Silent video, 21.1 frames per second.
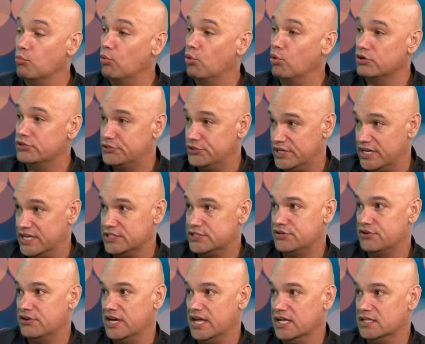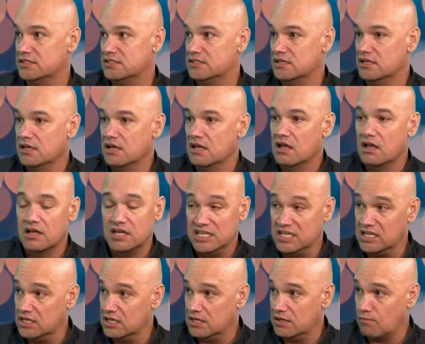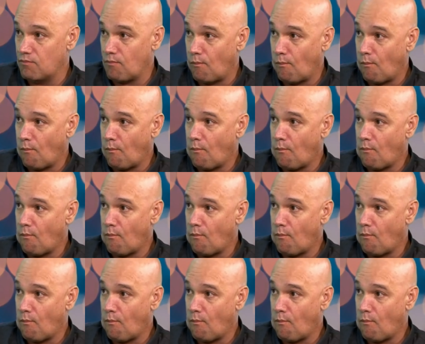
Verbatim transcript: more to internet. And so this changed